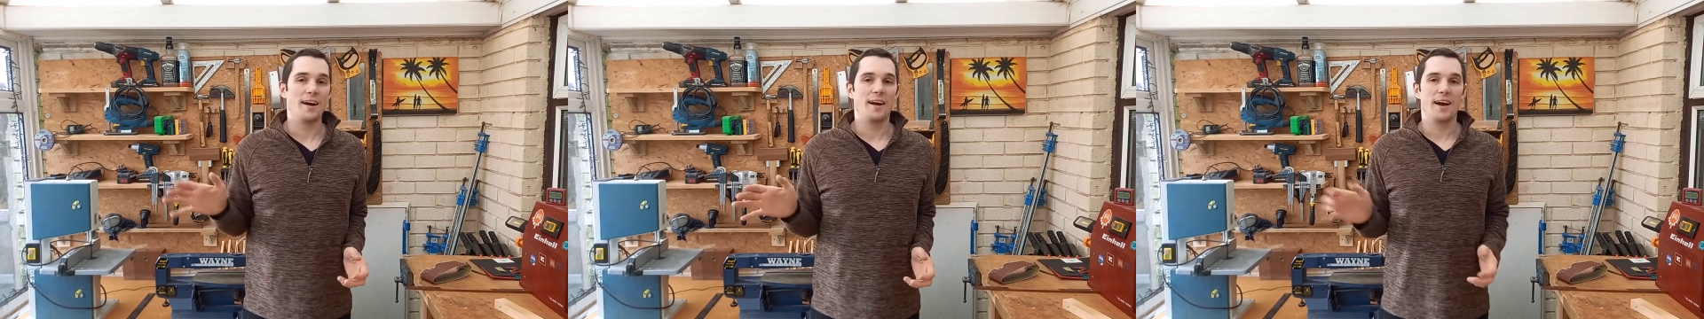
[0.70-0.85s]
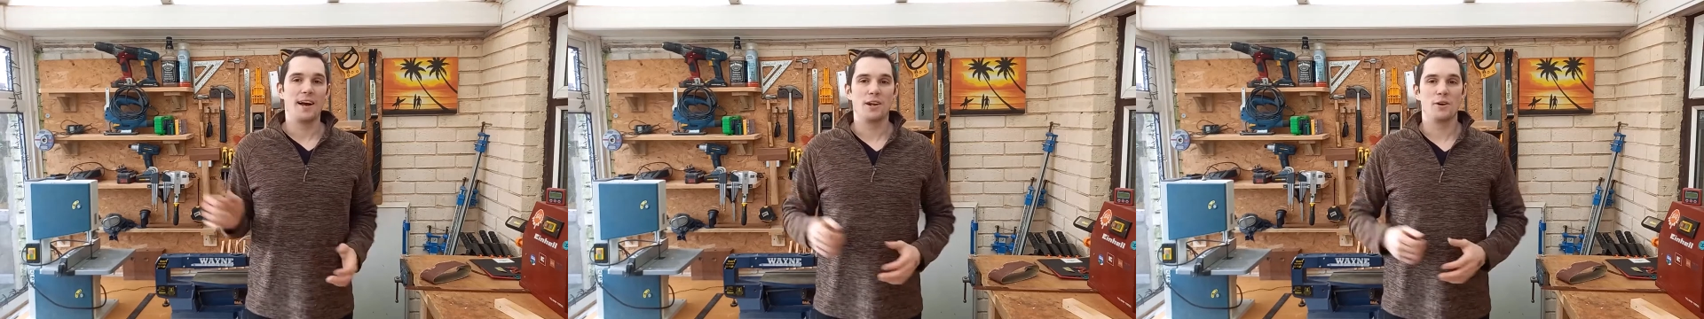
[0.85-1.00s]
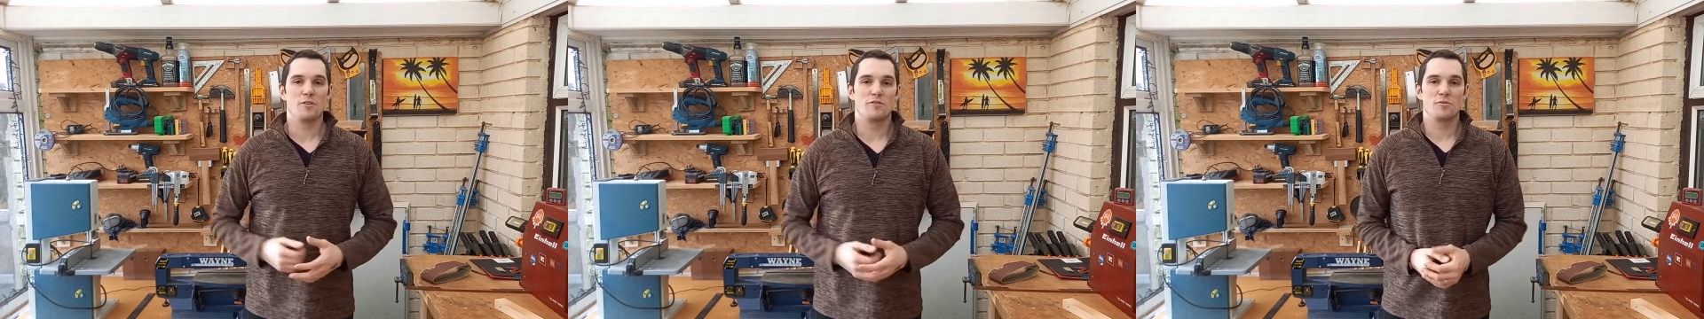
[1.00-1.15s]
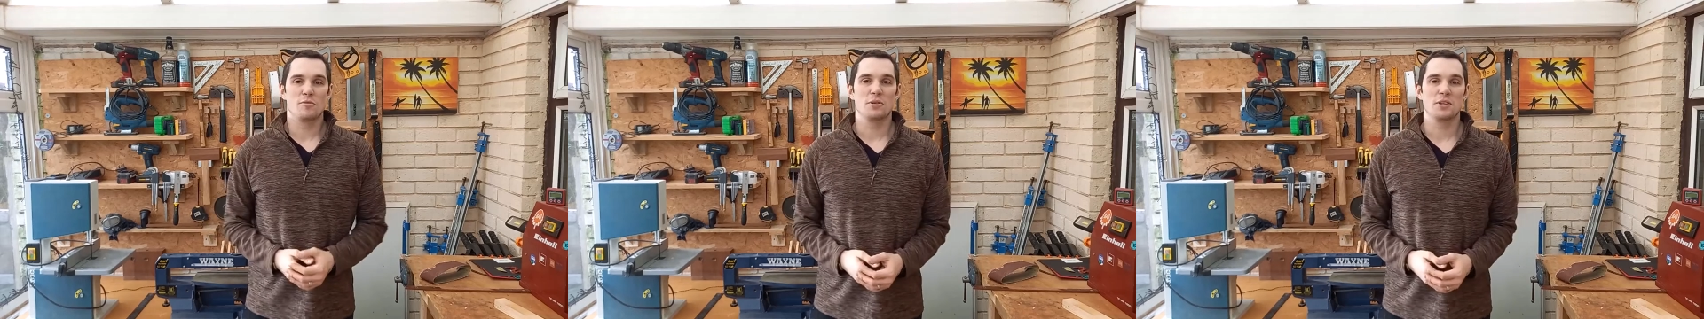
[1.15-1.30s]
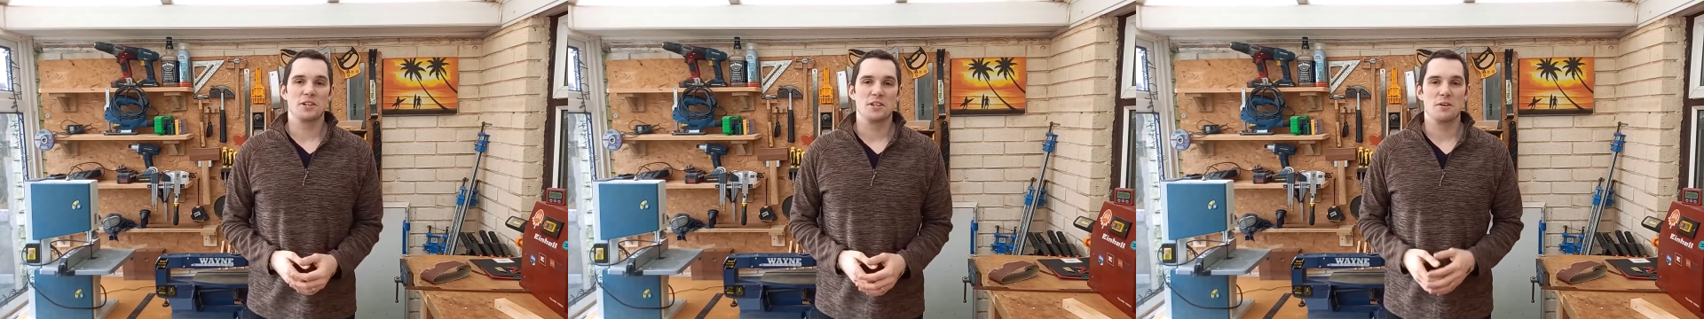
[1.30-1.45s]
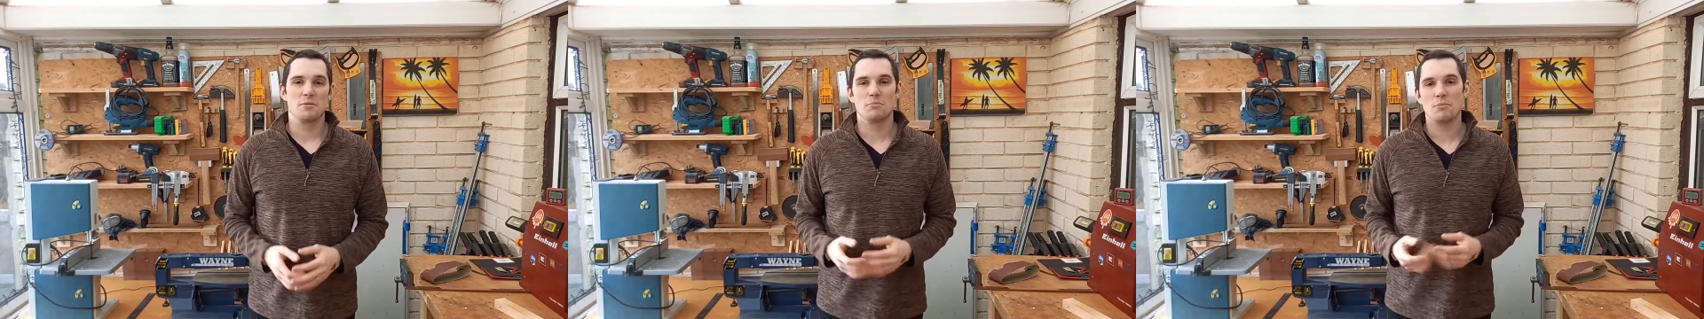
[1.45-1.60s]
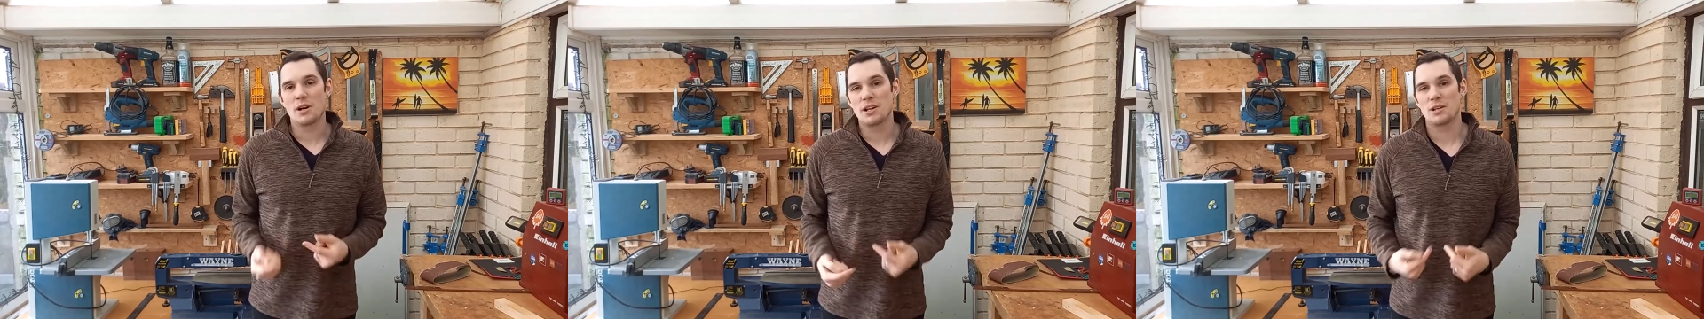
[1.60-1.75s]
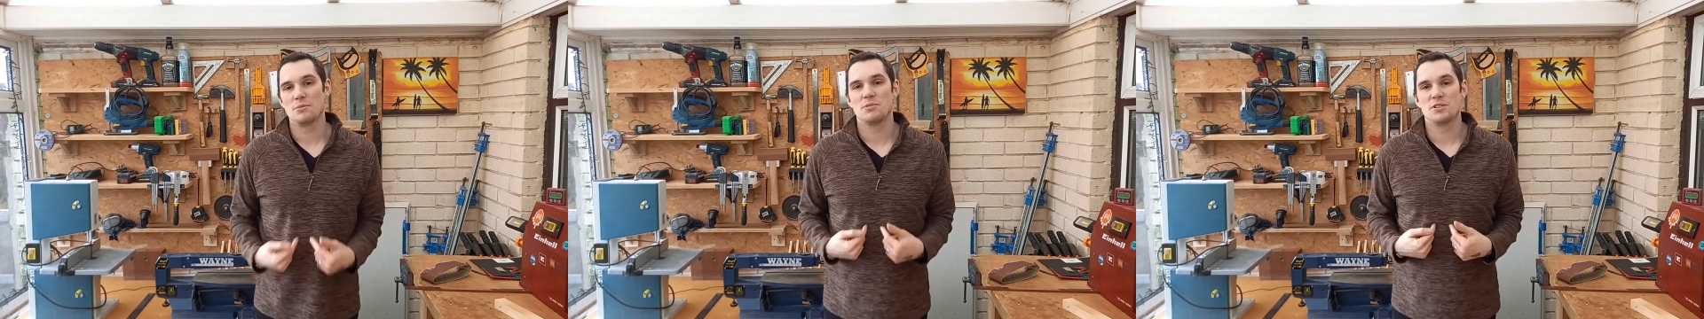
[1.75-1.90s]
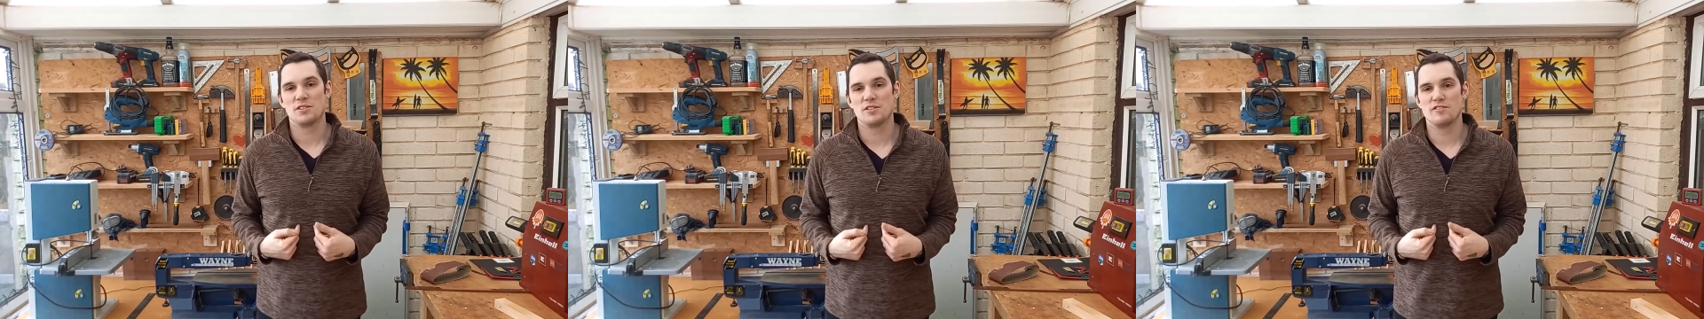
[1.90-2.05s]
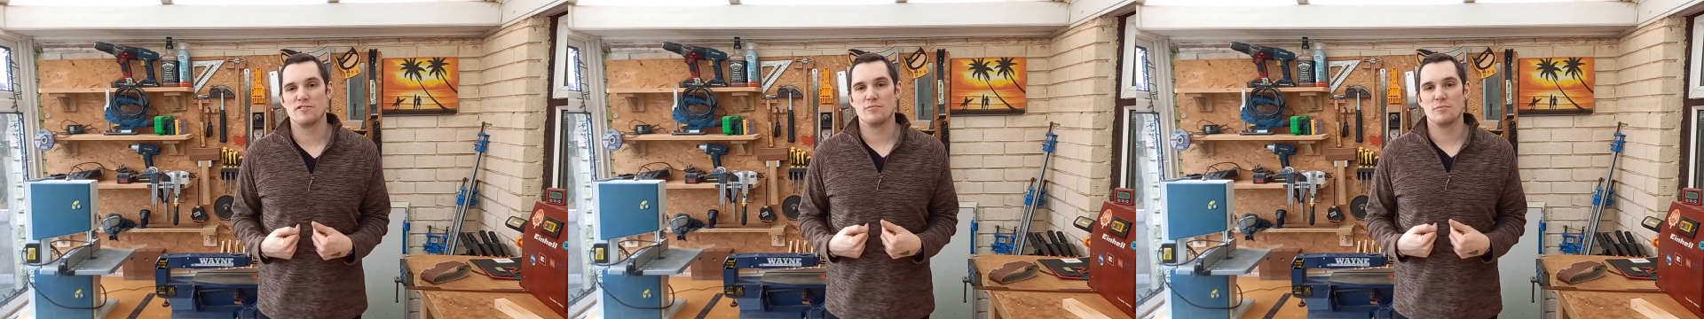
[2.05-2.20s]
Hello everybody, my name
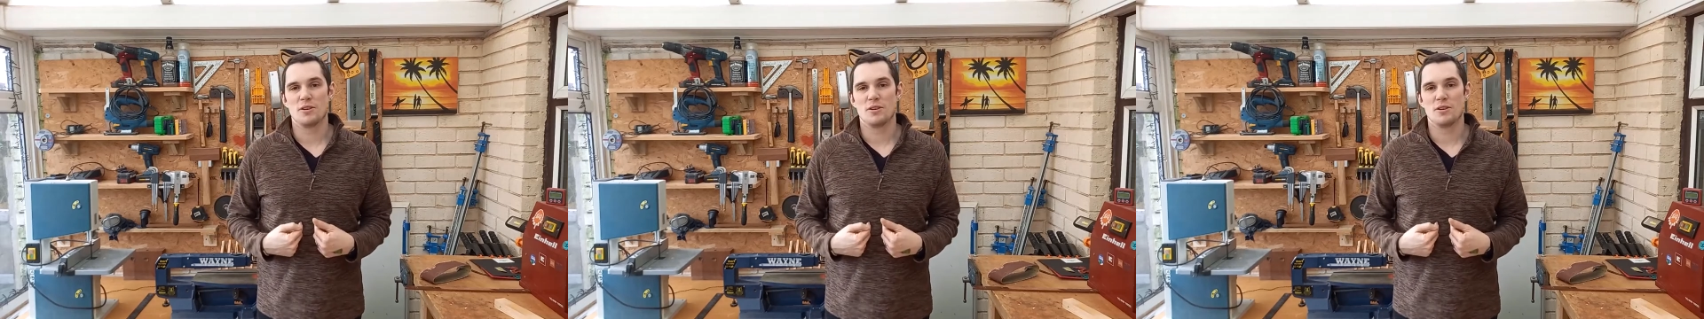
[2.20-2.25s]
is Steve